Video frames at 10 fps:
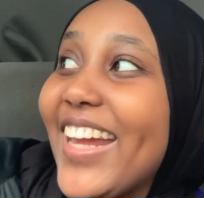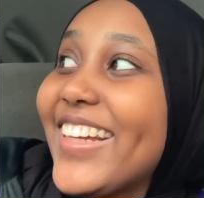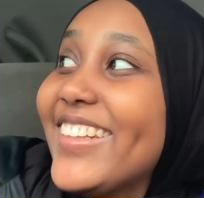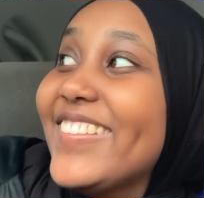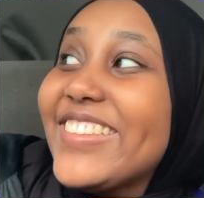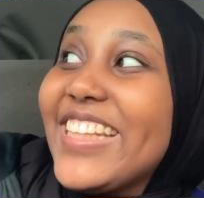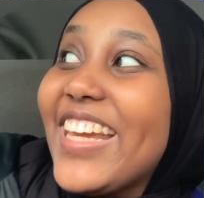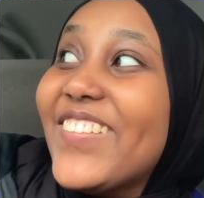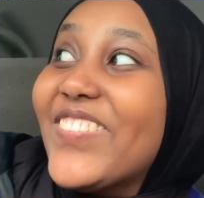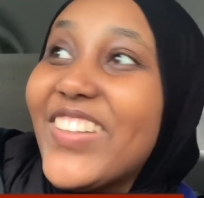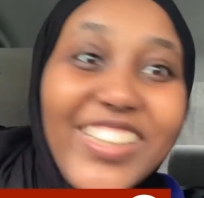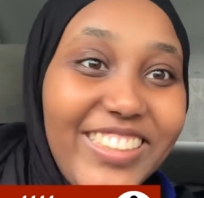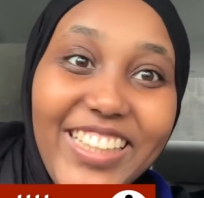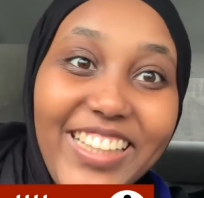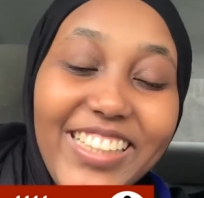It was like
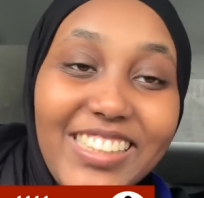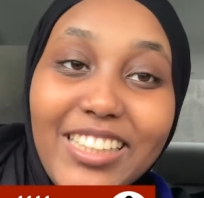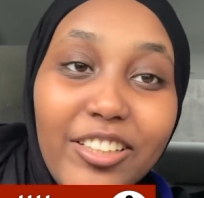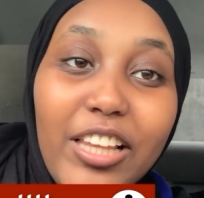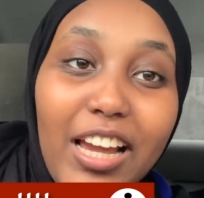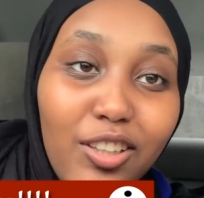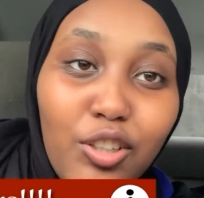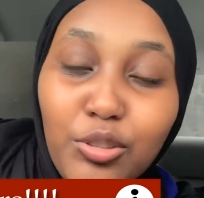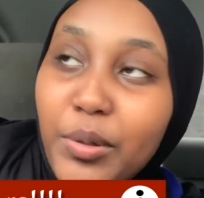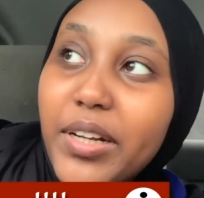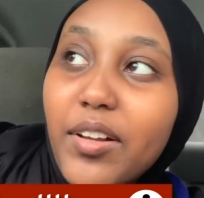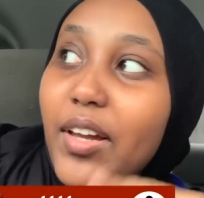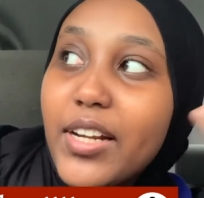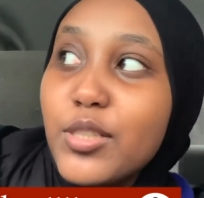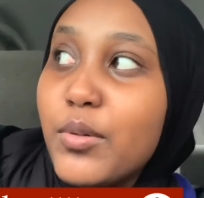freezing. It's literally hella cold right now.
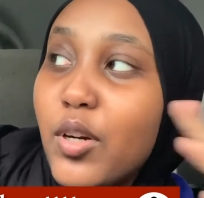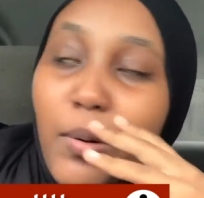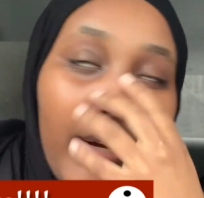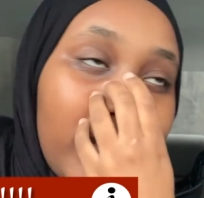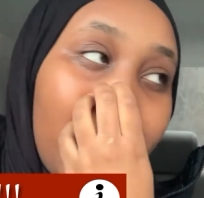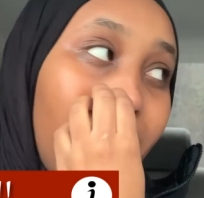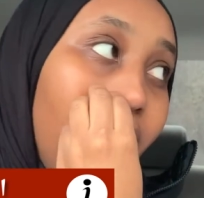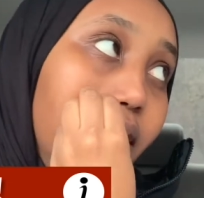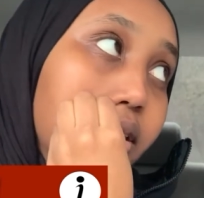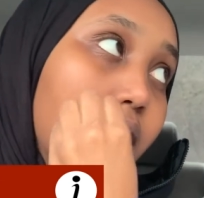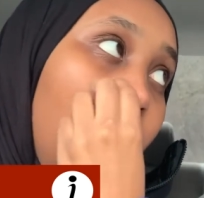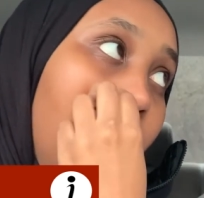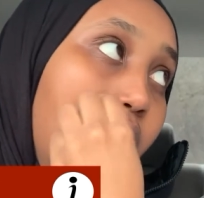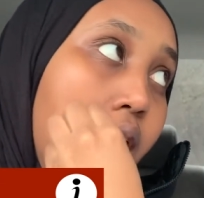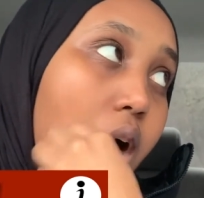Like, I just want to go back inside my house.
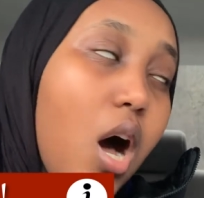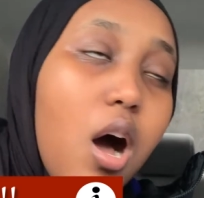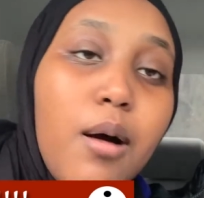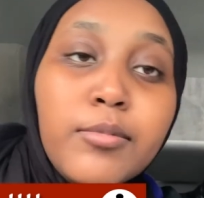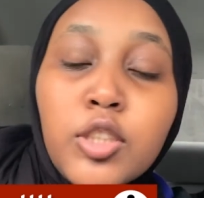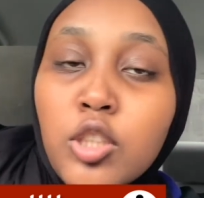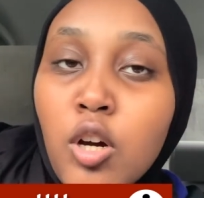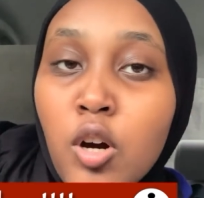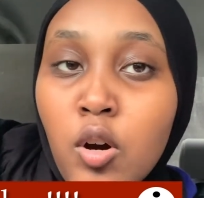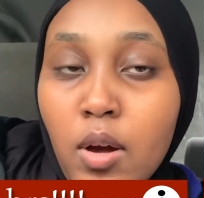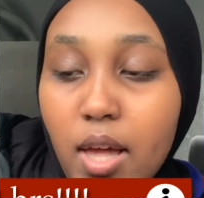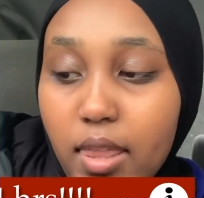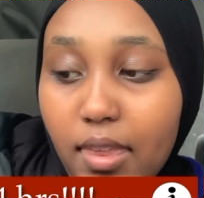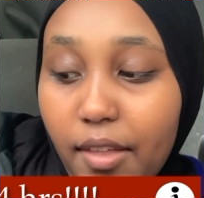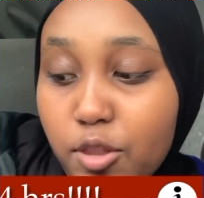So
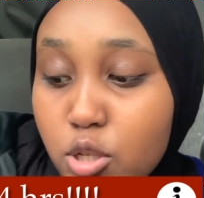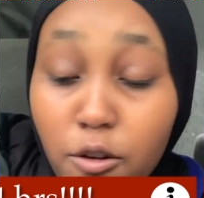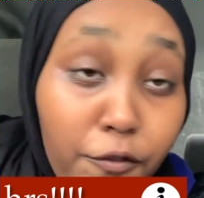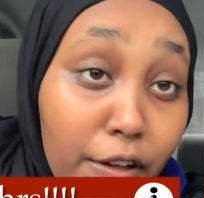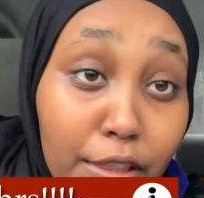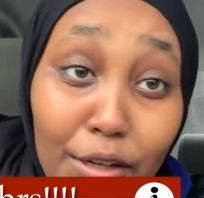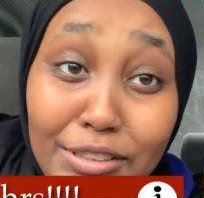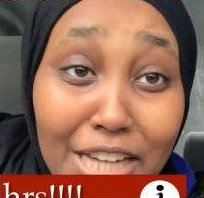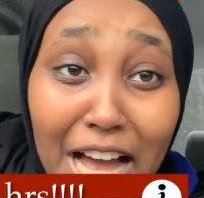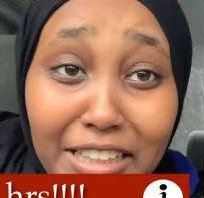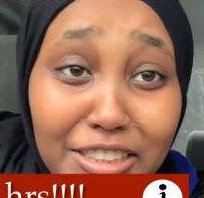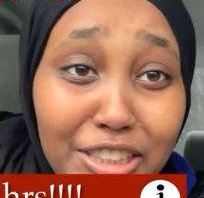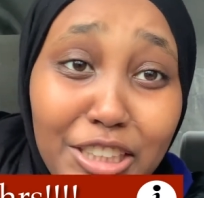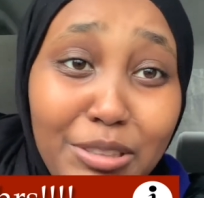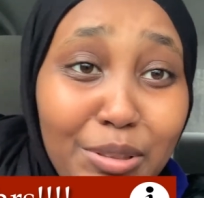yeah, this is a fun little challenge
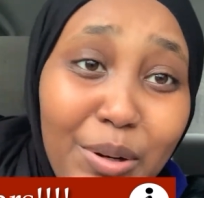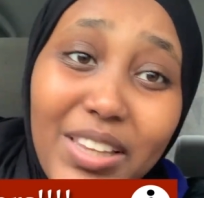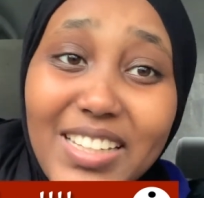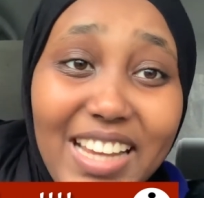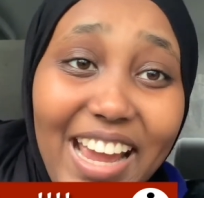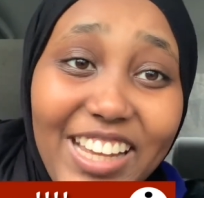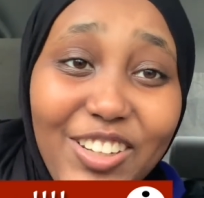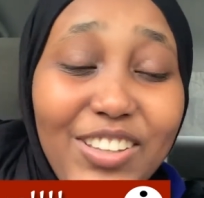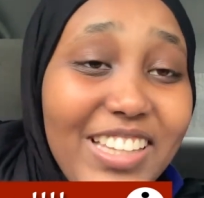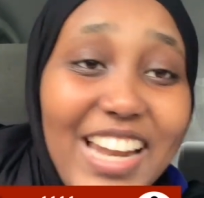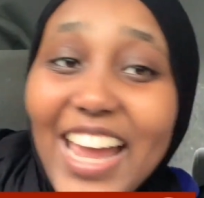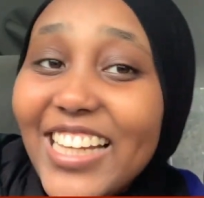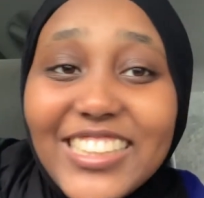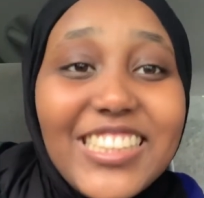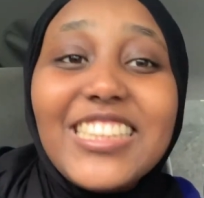to do during the day, during the
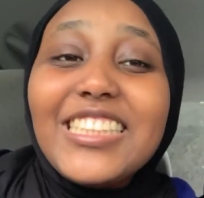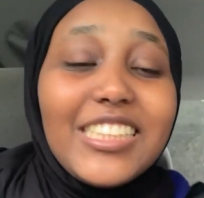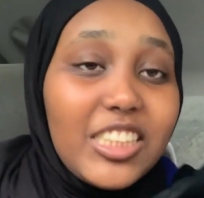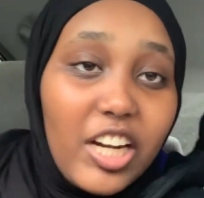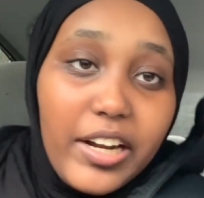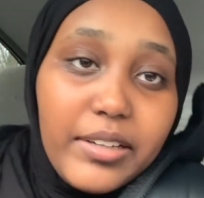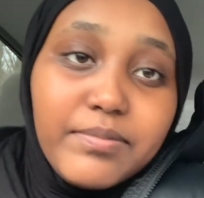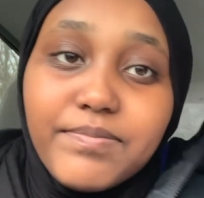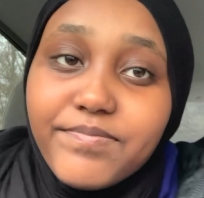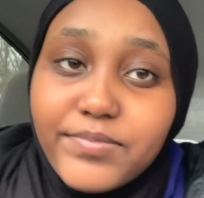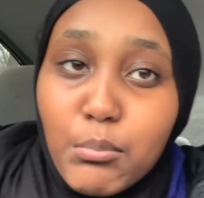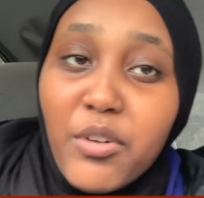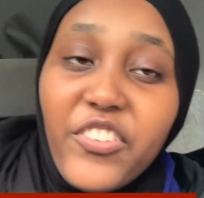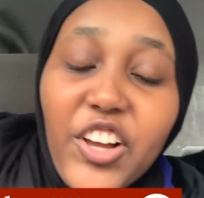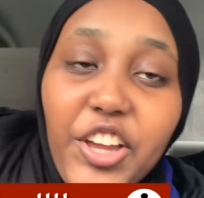night. Sorry, I'm a
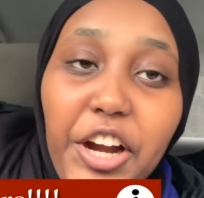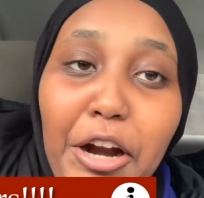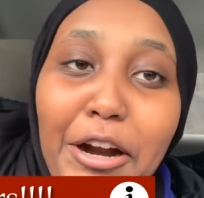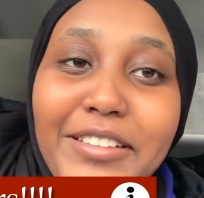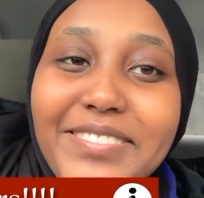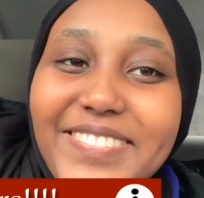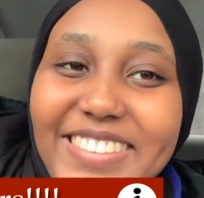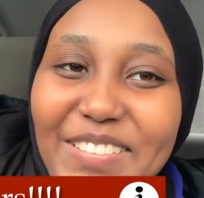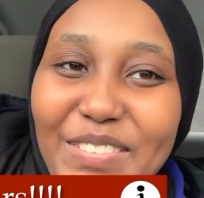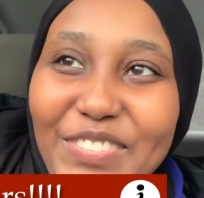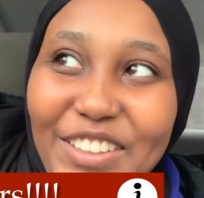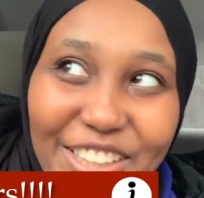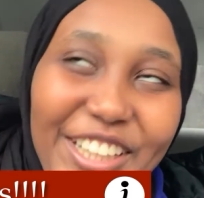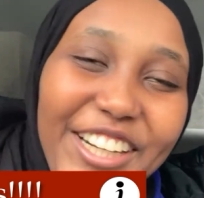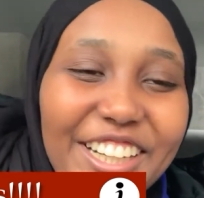failure,
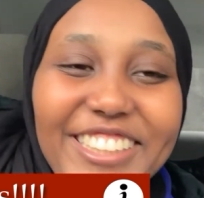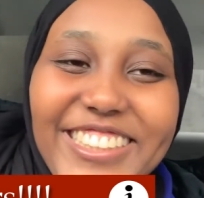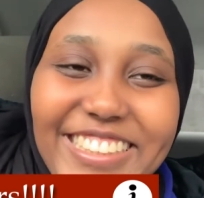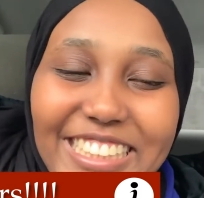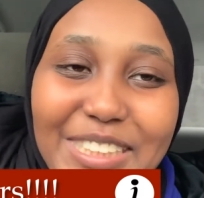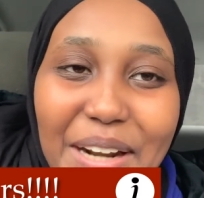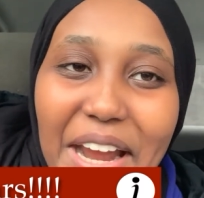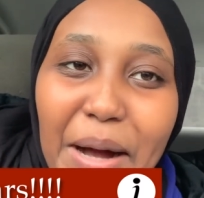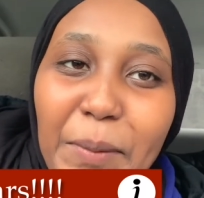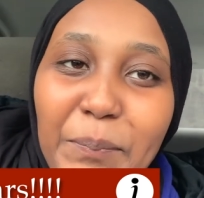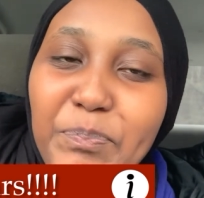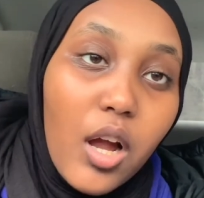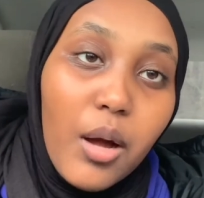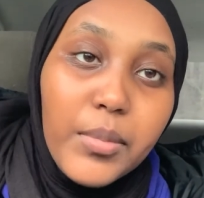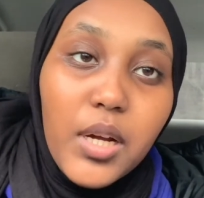and that's what I am.
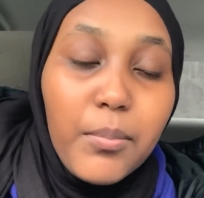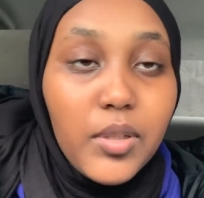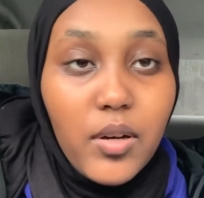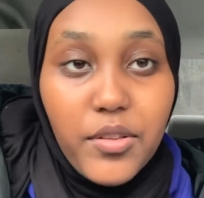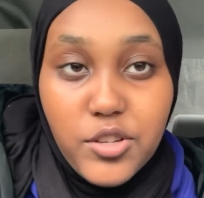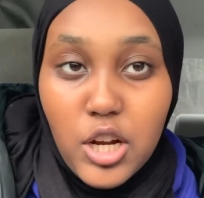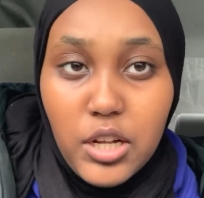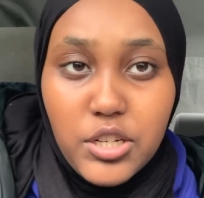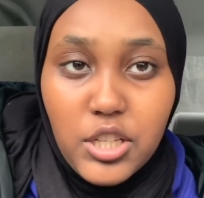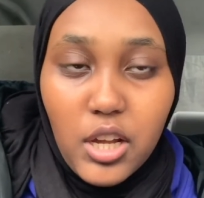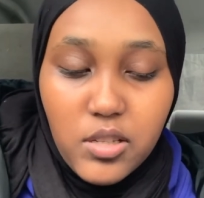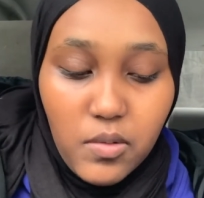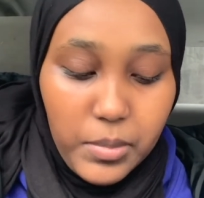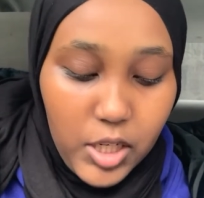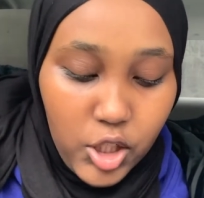Comment down below other challenges that you guys
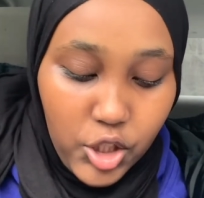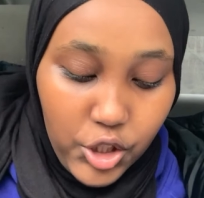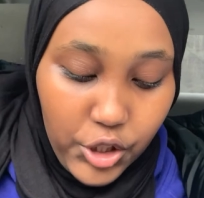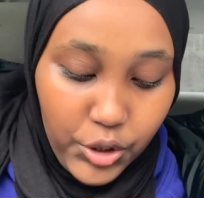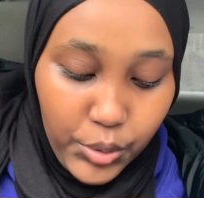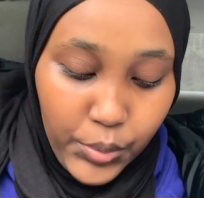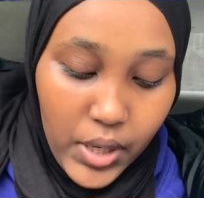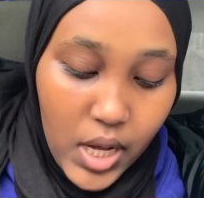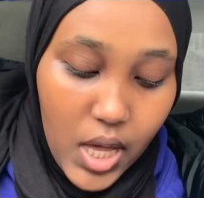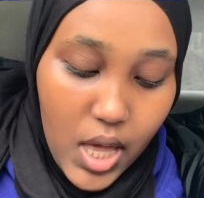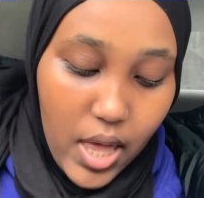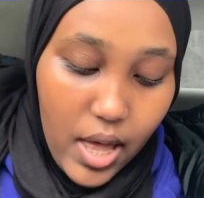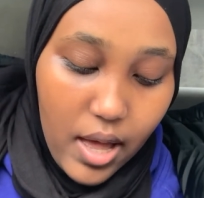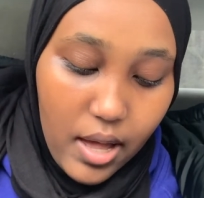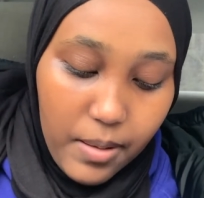want me to do.
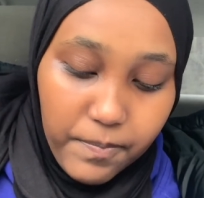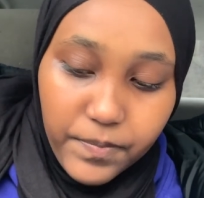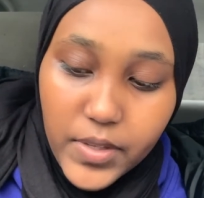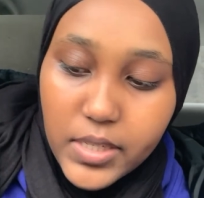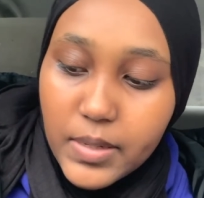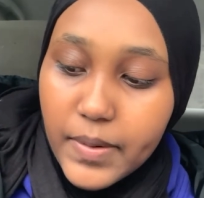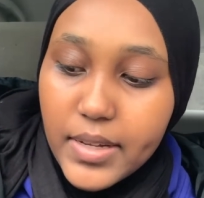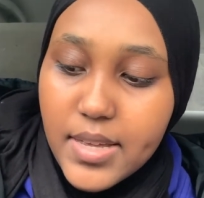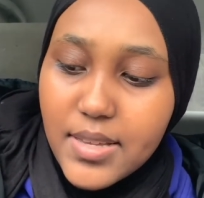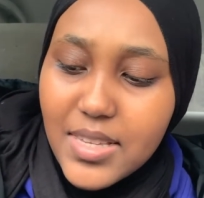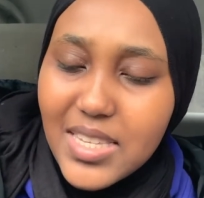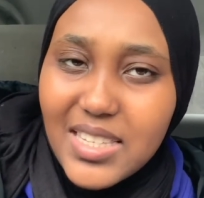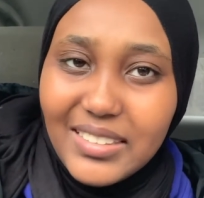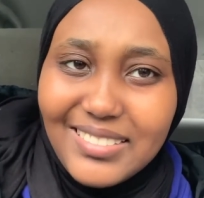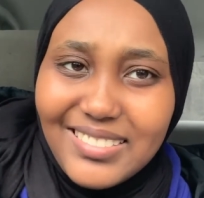This was
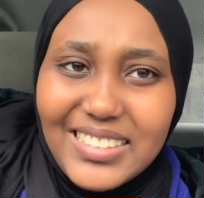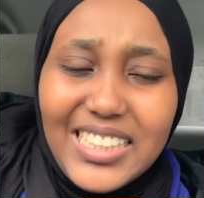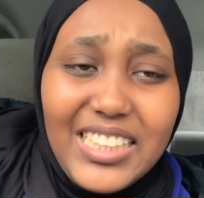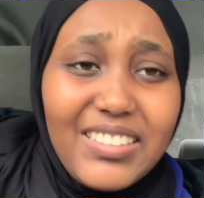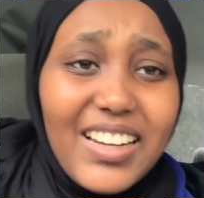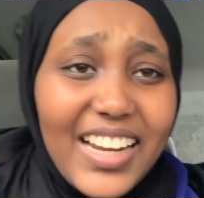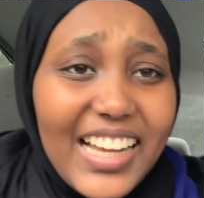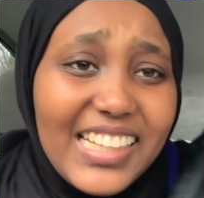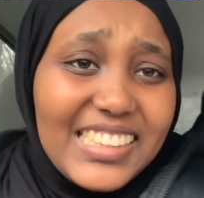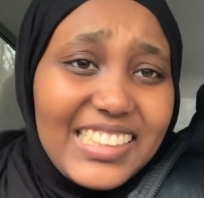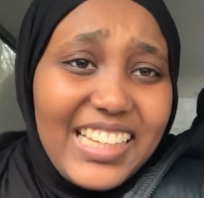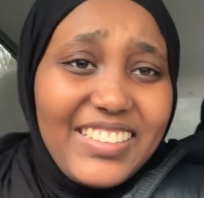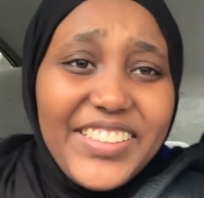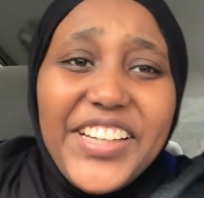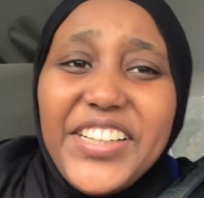cute, I guess. I
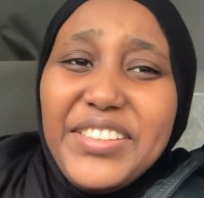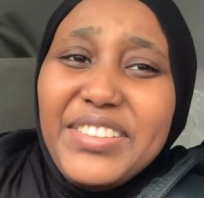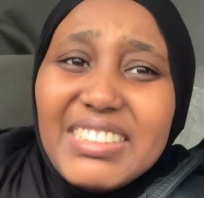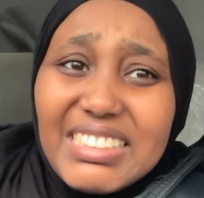don't know.